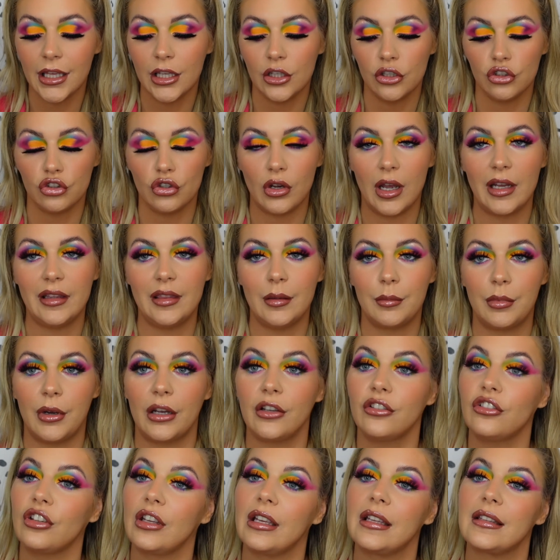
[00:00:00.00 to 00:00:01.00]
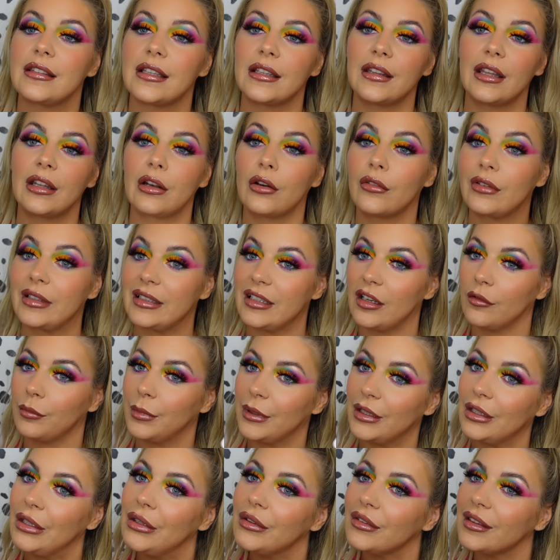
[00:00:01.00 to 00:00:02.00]
tried the brushes, and then obviously I've
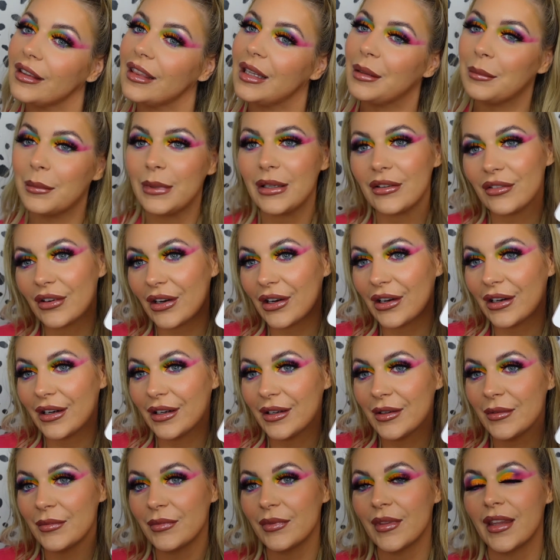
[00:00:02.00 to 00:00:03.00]
been using the mirror.